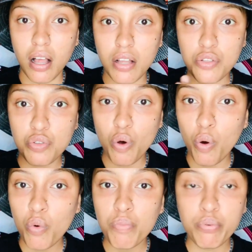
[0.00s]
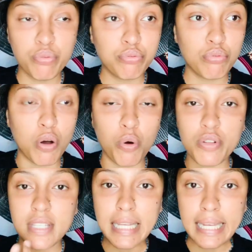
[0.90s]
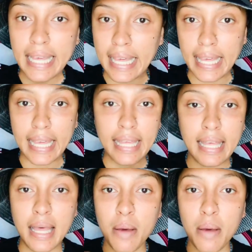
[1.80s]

soap or skincare